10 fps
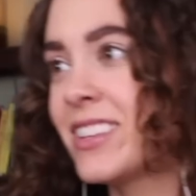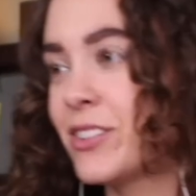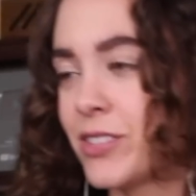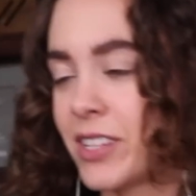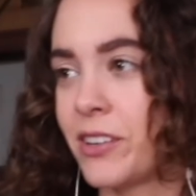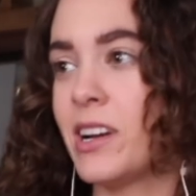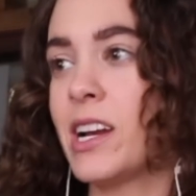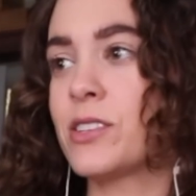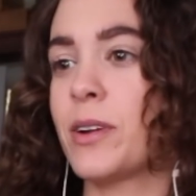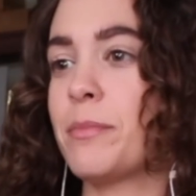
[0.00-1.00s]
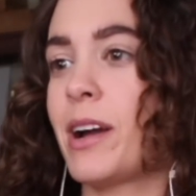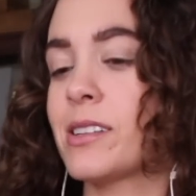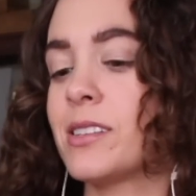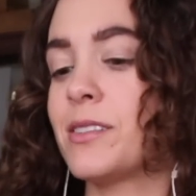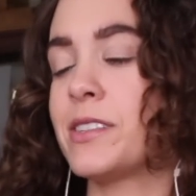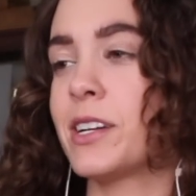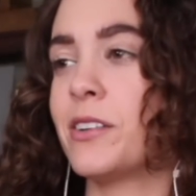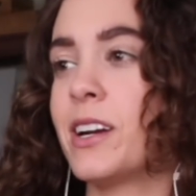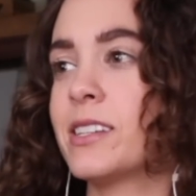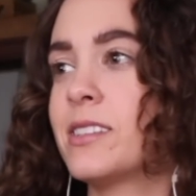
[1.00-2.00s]
These are cigarettes, right? Boxes of
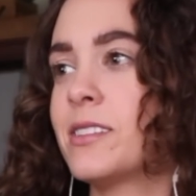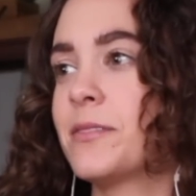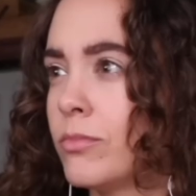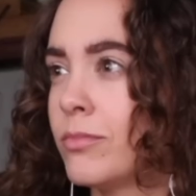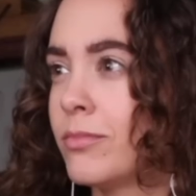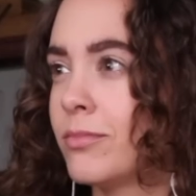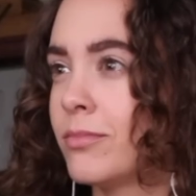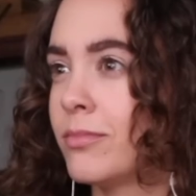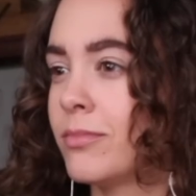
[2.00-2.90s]
cigarettes. Where'd you get those